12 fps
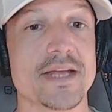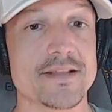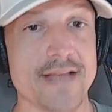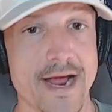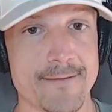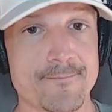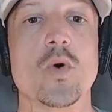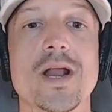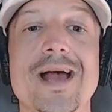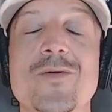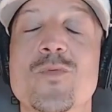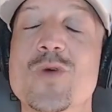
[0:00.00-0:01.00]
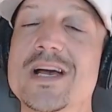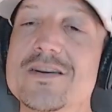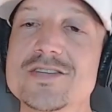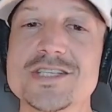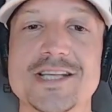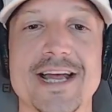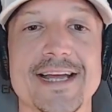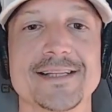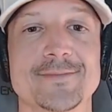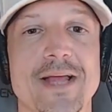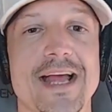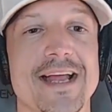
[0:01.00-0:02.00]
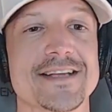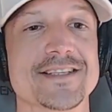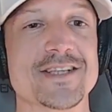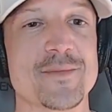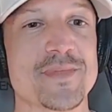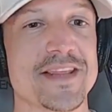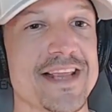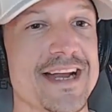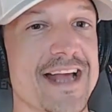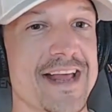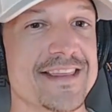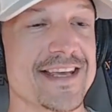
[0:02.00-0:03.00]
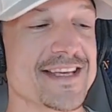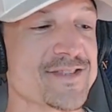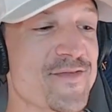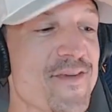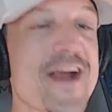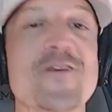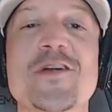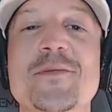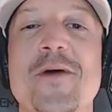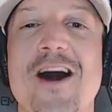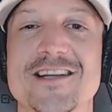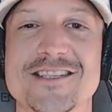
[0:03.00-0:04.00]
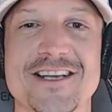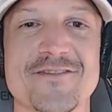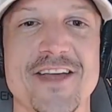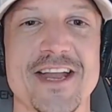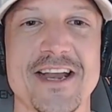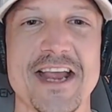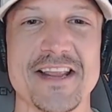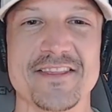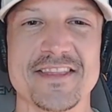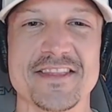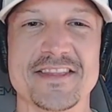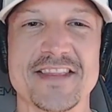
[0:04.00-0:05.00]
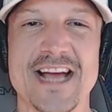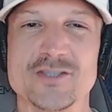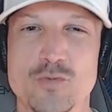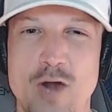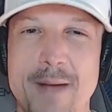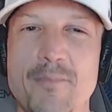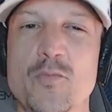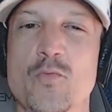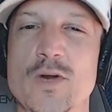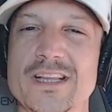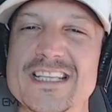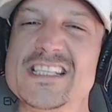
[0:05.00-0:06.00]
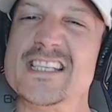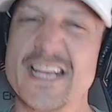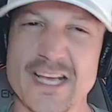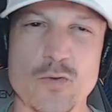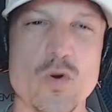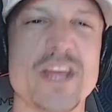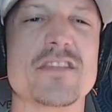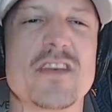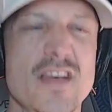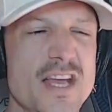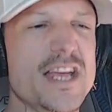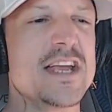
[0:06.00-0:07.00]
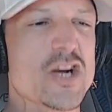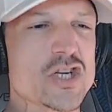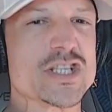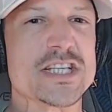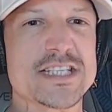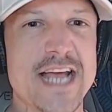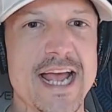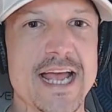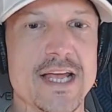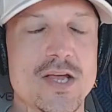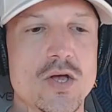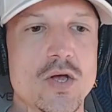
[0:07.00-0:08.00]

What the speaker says: been that. What I will say, and something that I think is very positive, and that's what I'm really sitting with here today,